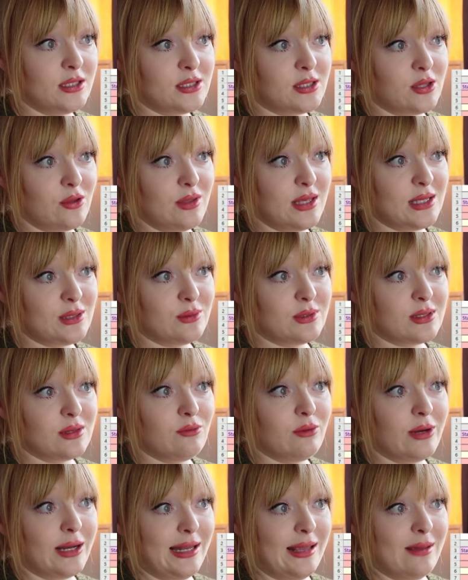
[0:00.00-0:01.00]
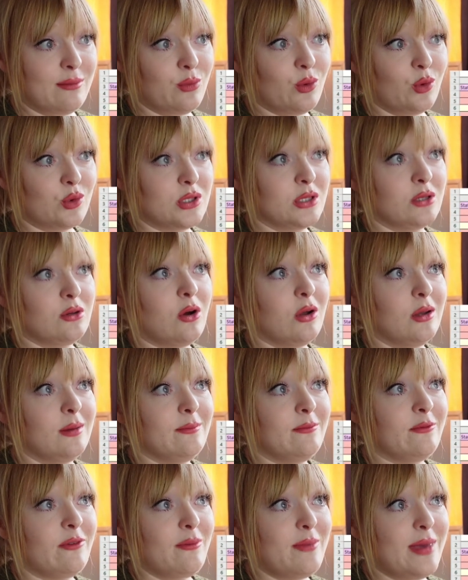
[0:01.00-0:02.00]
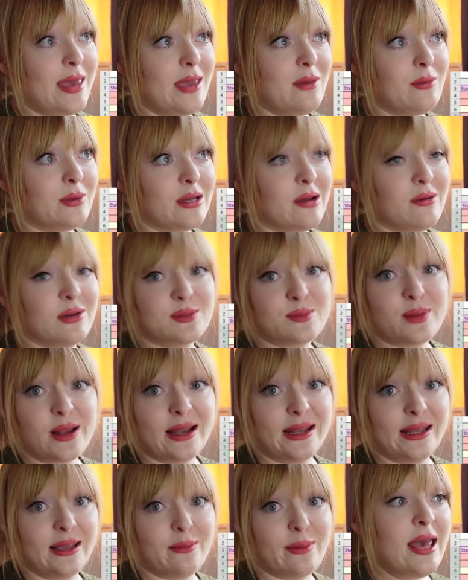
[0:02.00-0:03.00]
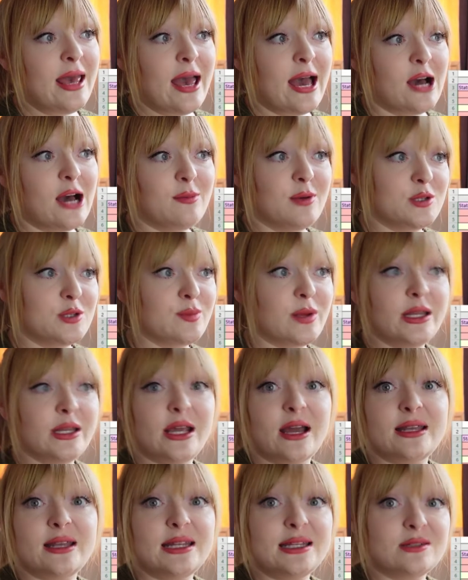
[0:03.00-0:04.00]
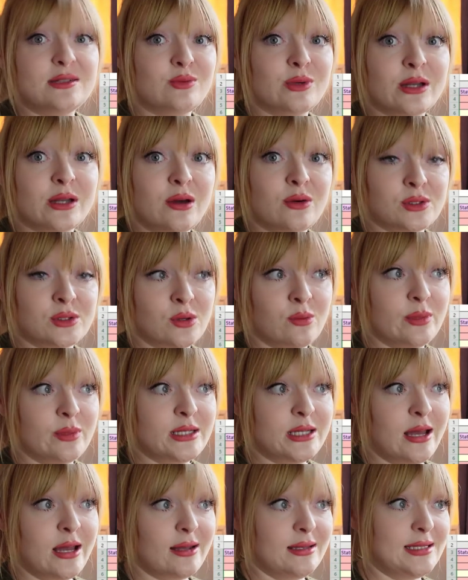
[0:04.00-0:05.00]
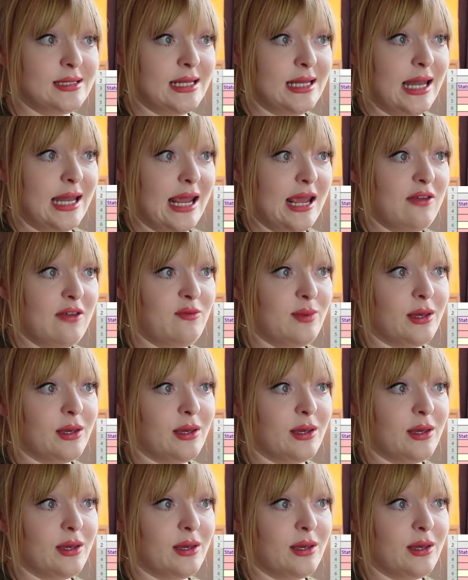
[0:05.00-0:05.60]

So this was the really important column for me when I was planning about how much money I needed when I was on maternity leave,